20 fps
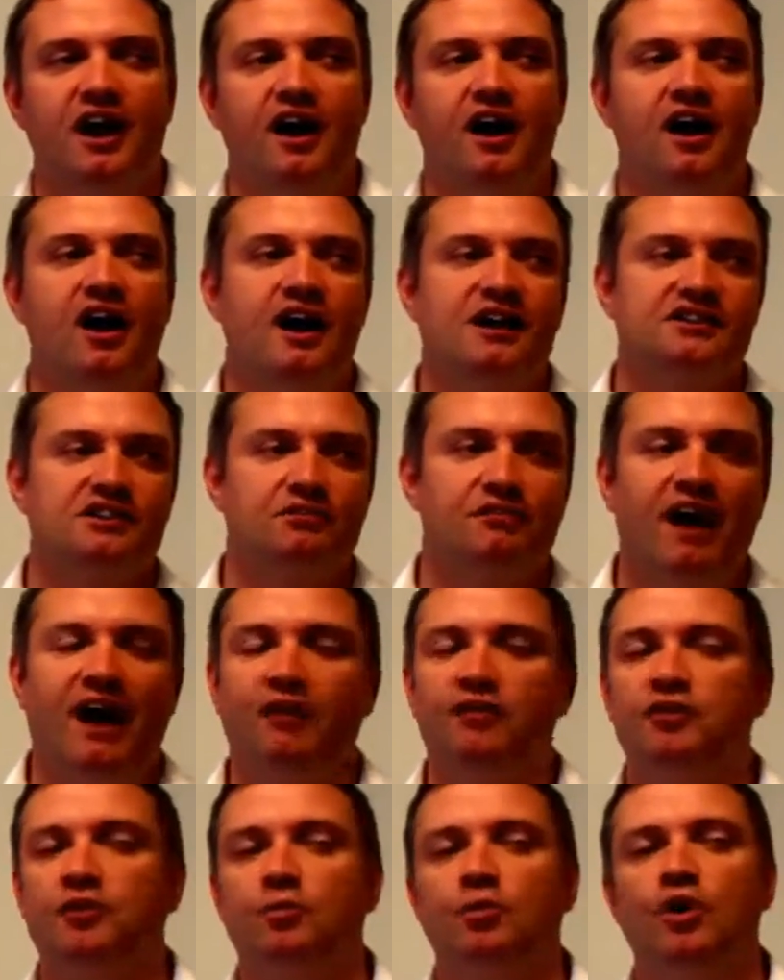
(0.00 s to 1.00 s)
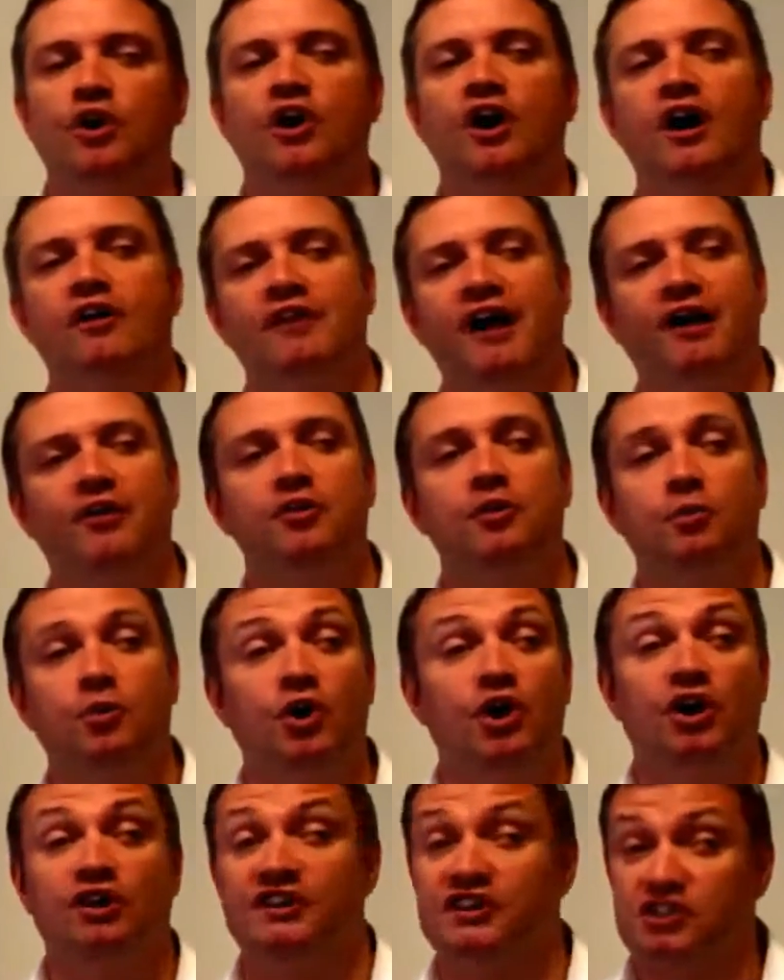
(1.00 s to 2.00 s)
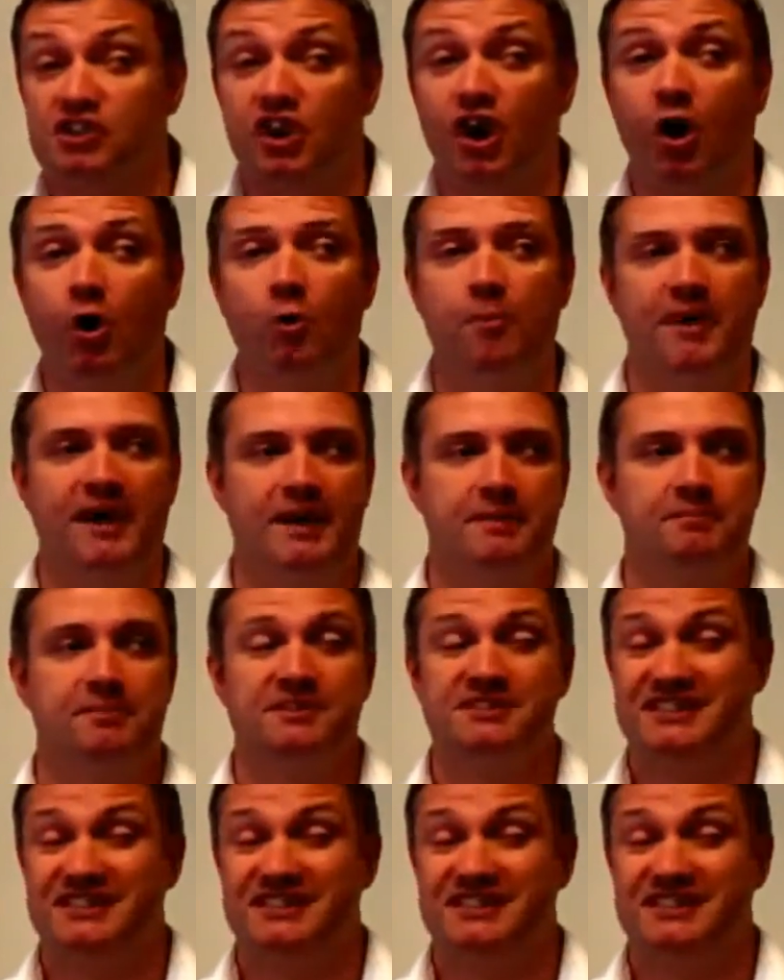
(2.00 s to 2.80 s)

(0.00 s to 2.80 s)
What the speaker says: is around the world is COBIT,